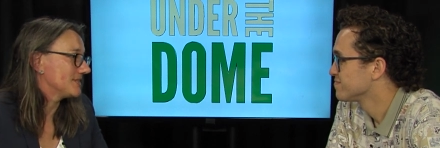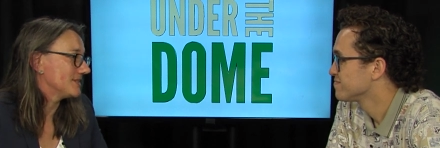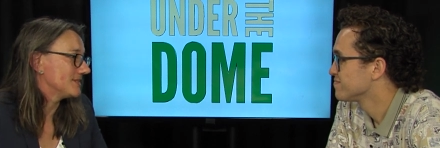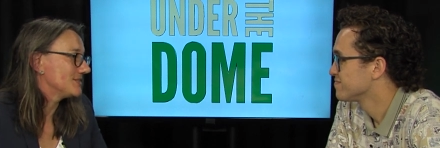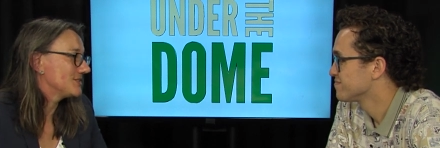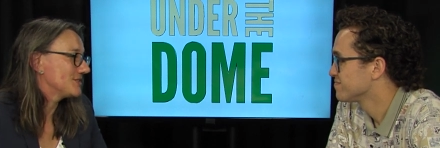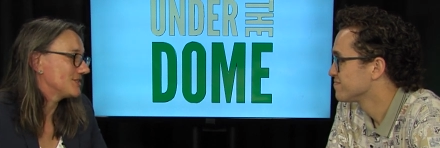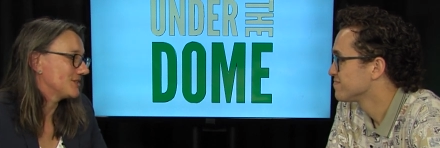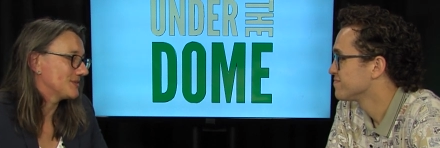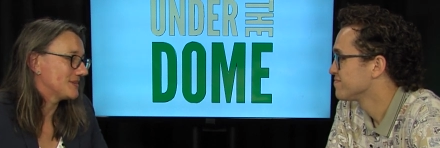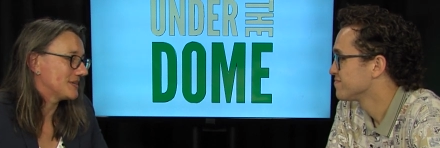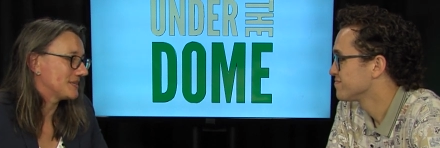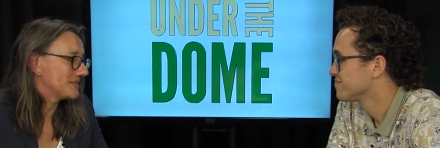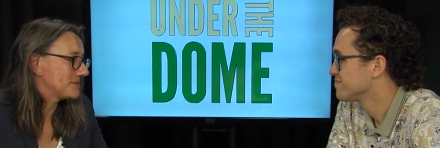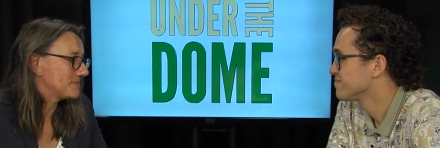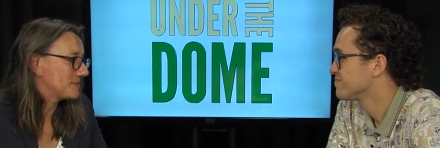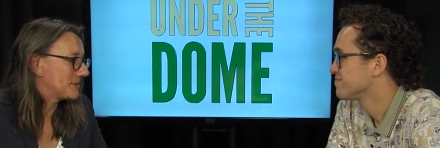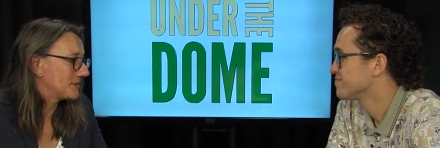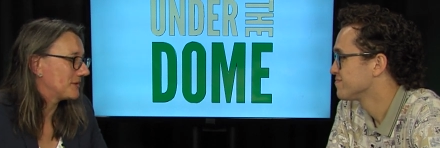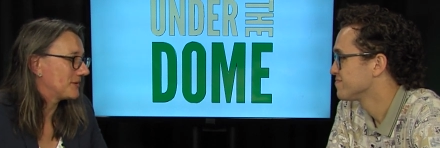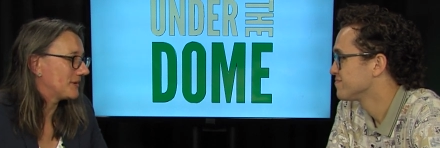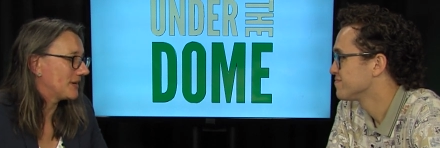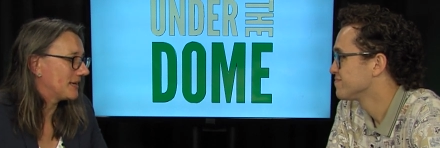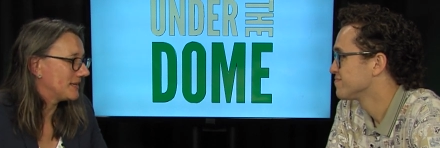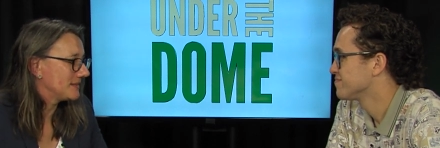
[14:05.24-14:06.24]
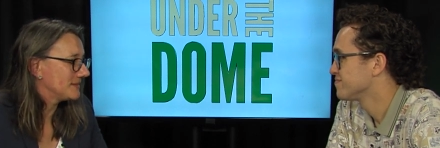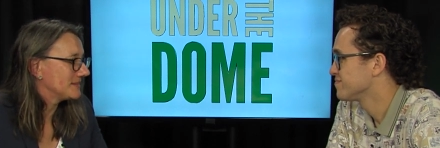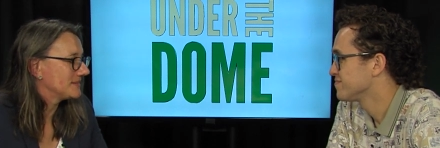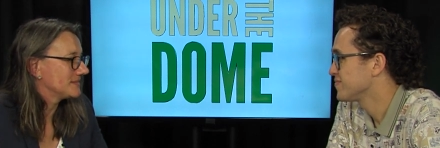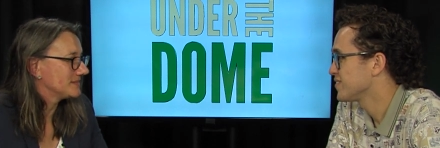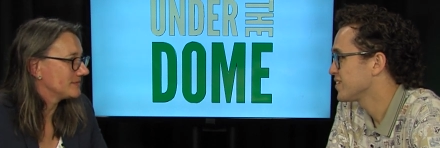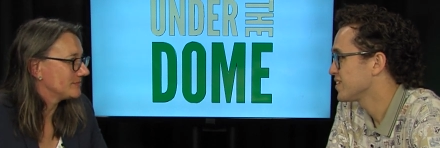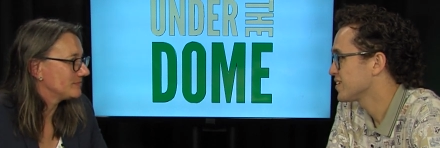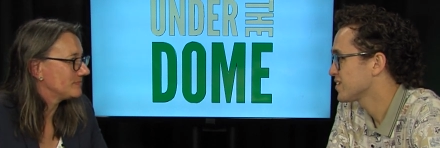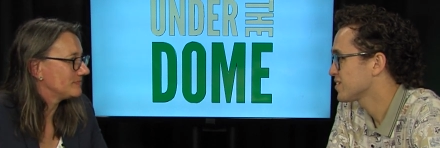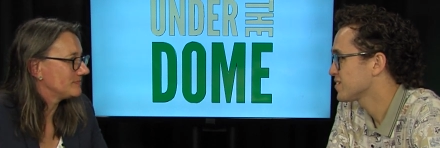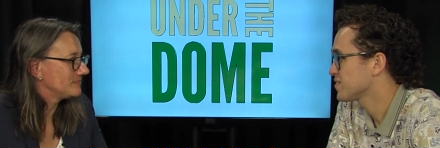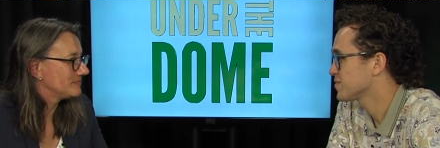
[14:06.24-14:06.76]
Speaker 1: And so that's been great.
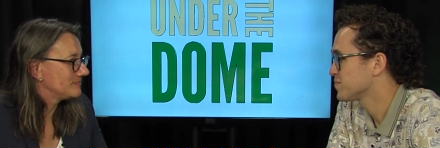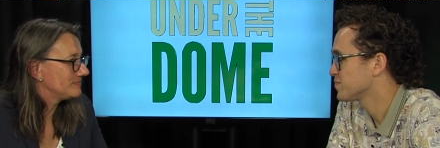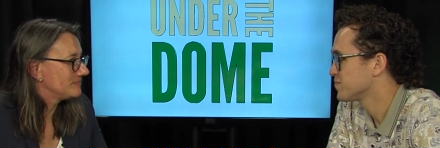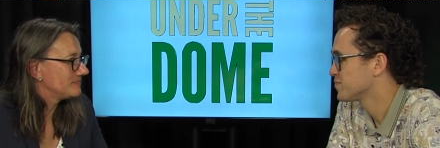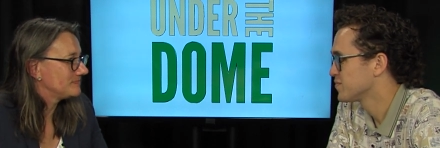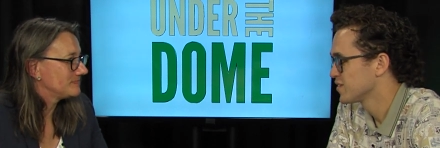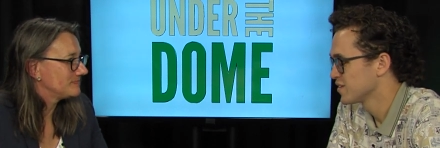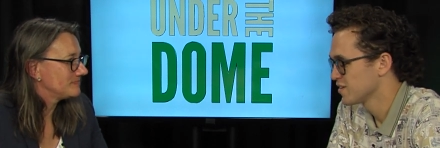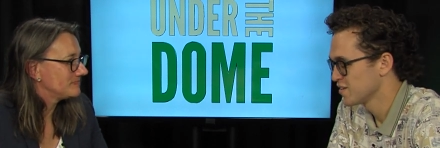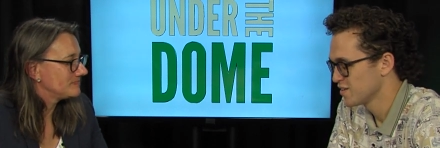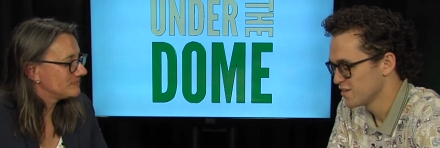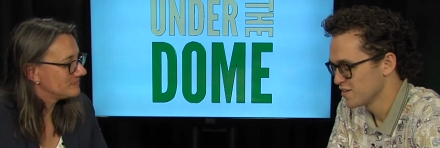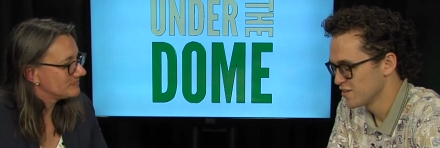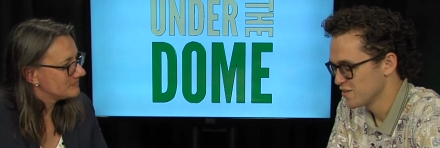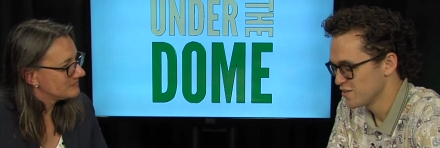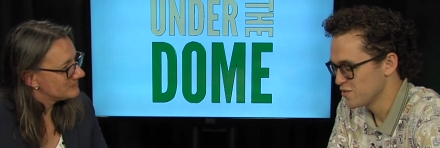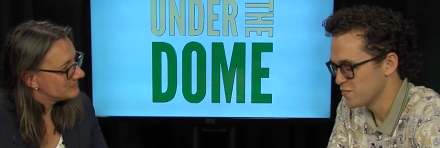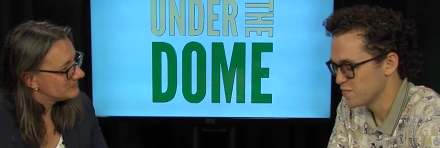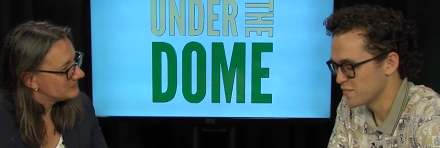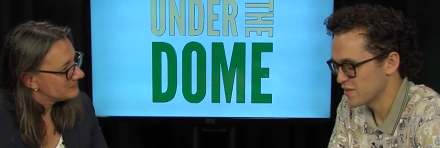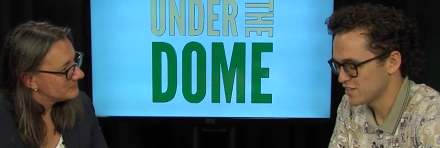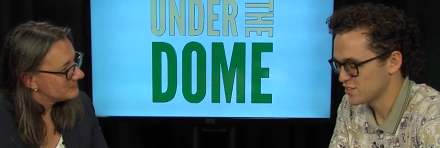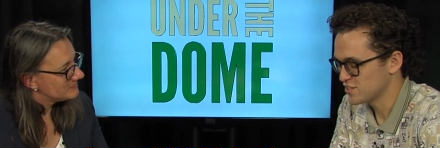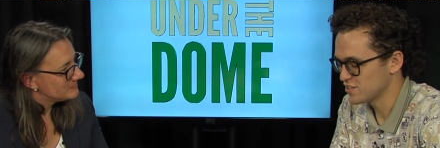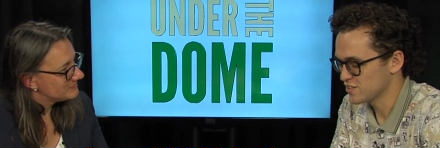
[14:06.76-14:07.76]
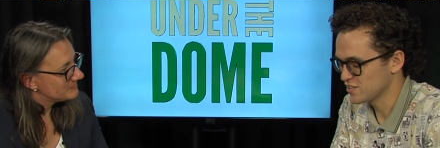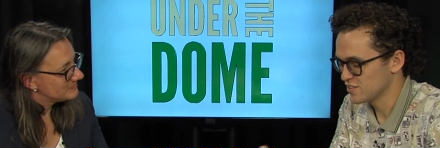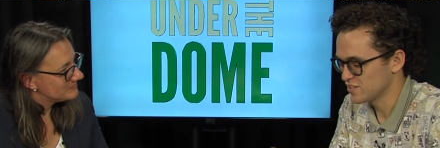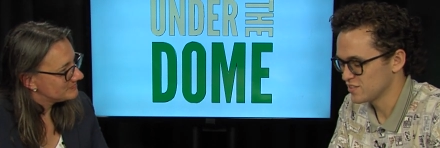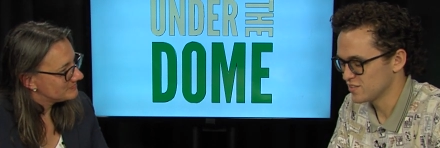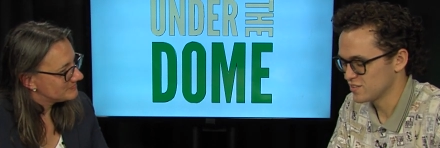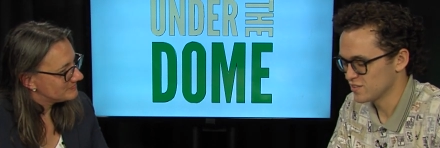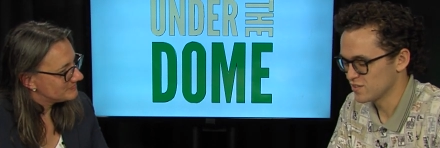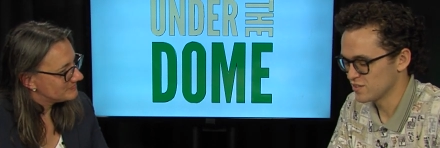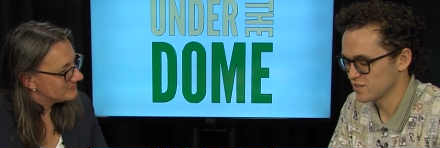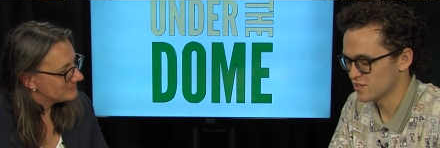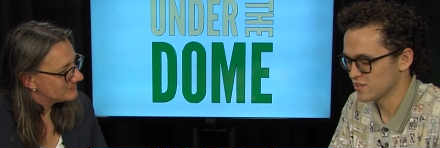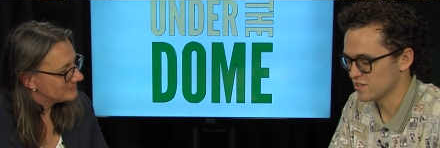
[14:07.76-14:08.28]
Speaker 2: You
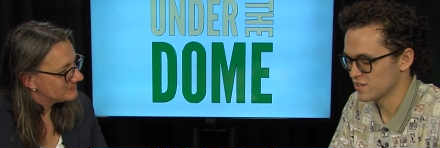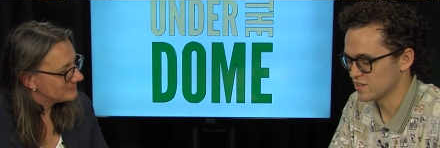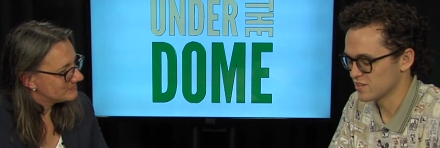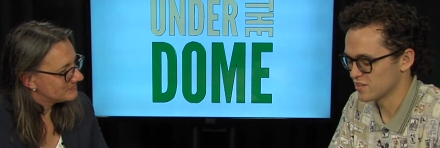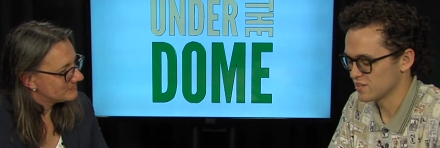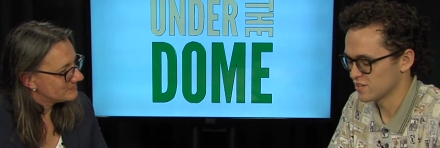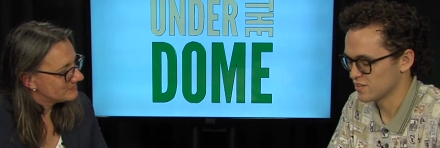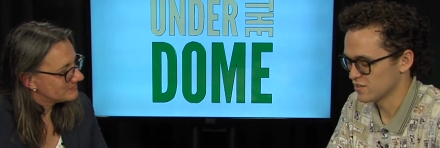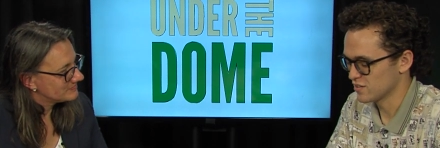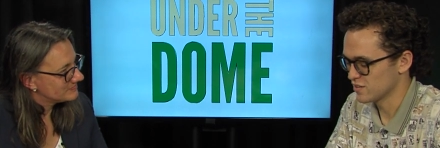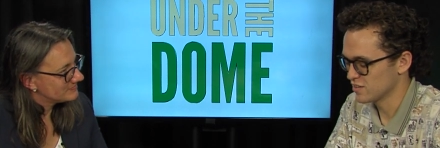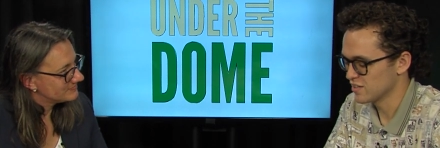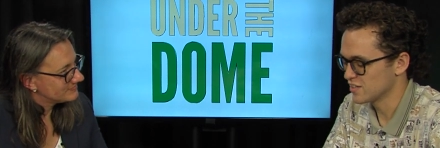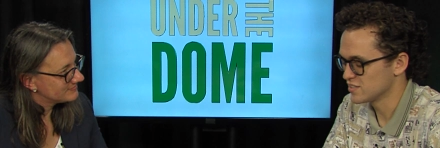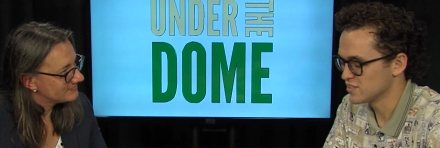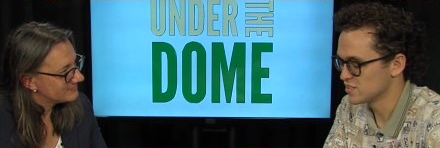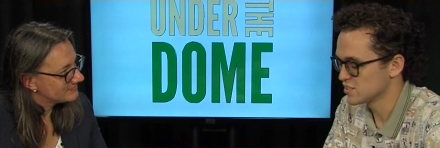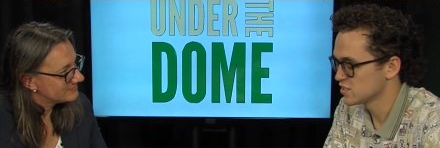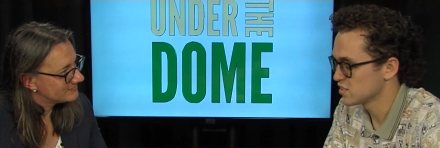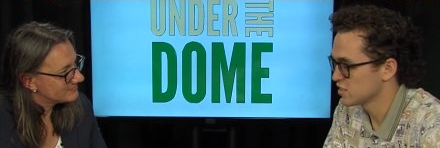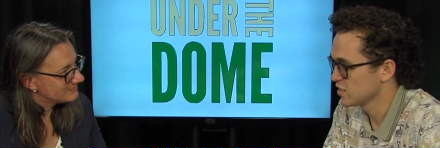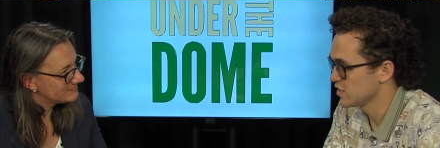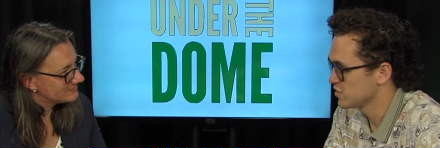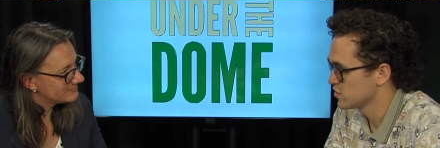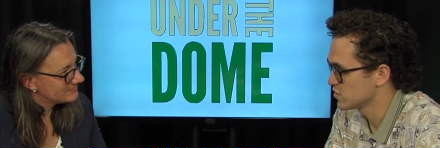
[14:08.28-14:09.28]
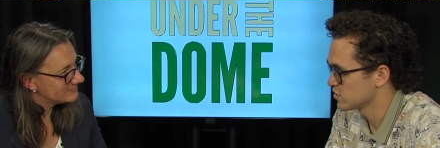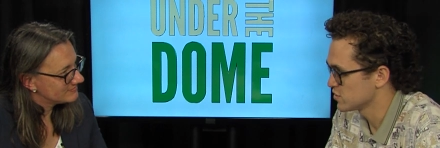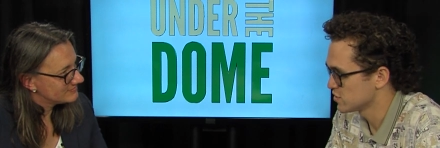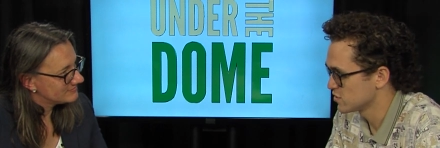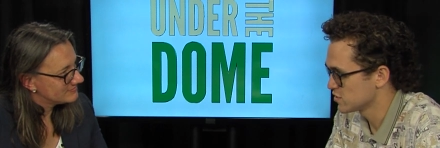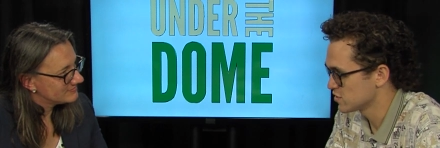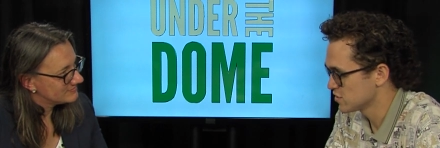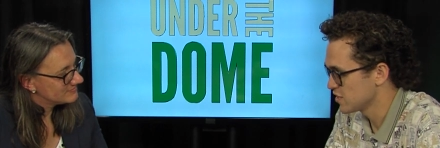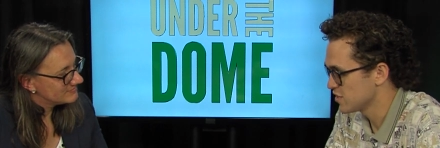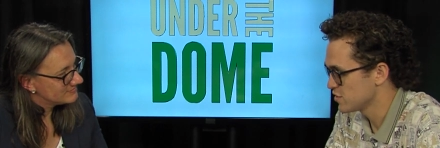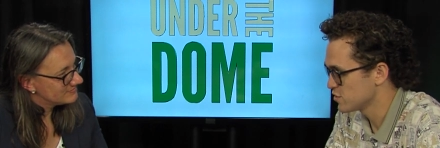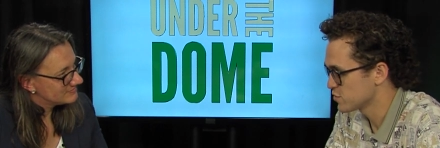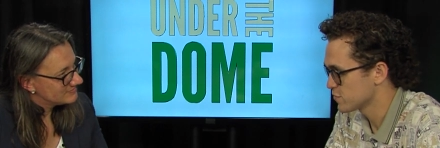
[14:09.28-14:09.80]
mentioned the
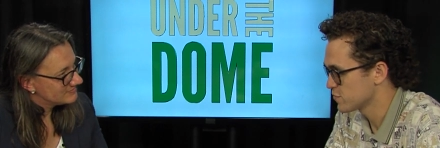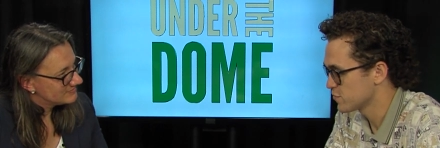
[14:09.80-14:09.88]
legislature's laser